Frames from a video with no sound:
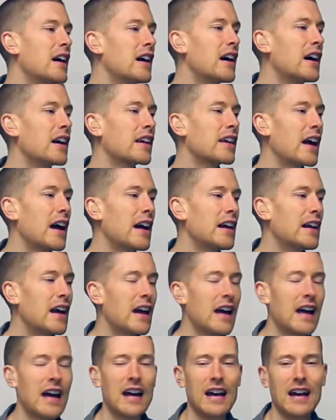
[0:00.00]
Okay,
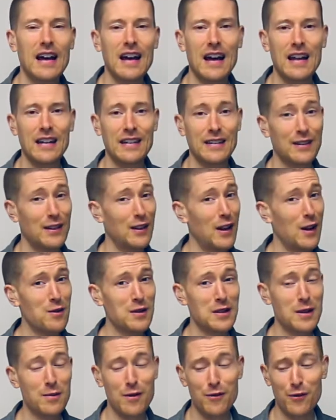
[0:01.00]
and like we
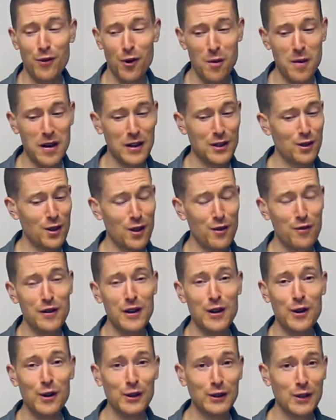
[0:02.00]
said before, make sure the
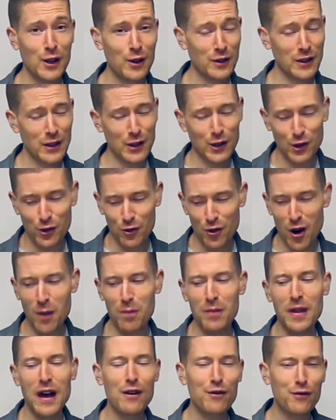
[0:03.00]
fills don't
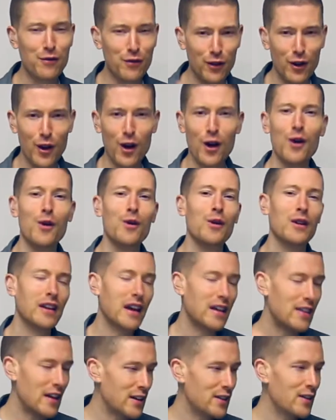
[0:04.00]
disrupt that flow, okay,
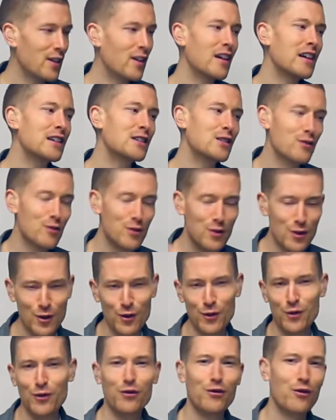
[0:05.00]
that nice groove
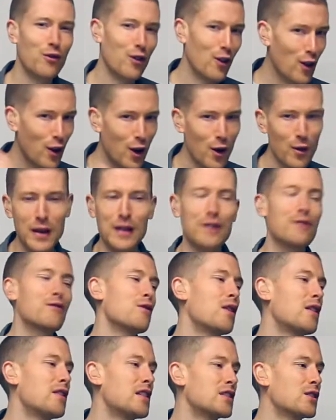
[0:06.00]
flowing
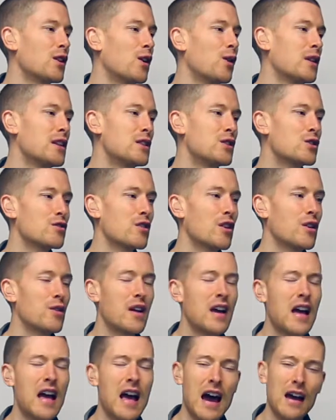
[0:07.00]
throughout this whole intro,
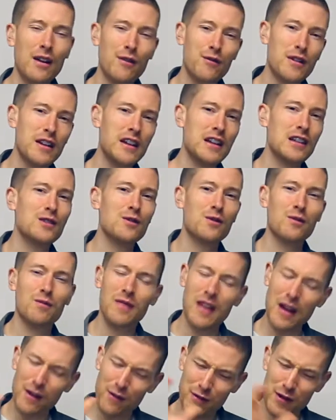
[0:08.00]
and finish
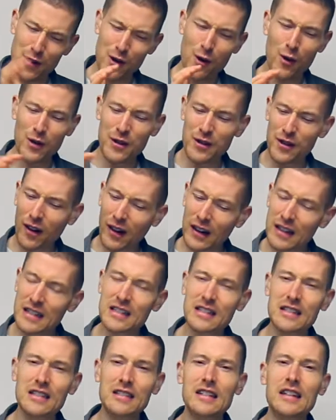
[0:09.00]
that fill
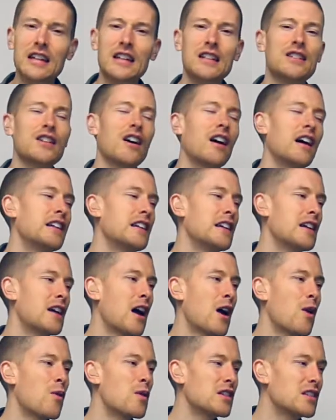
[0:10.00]
nice and neat and tidy,
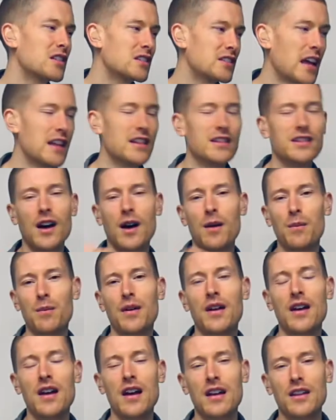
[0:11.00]
which sets up
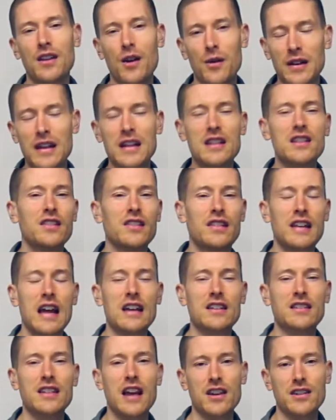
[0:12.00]
going into the
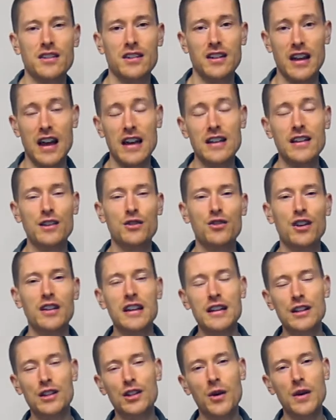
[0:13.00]
next section. Okay, so let's try the
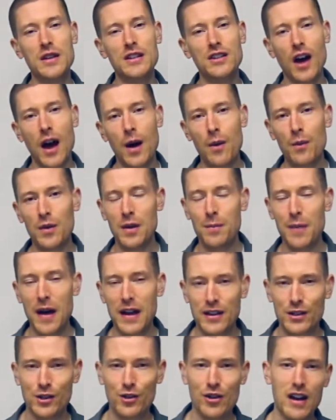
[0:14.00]
intro in time with a
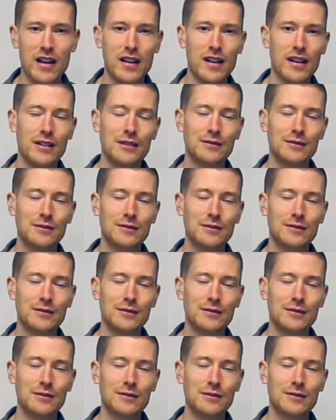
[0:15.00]
backing track.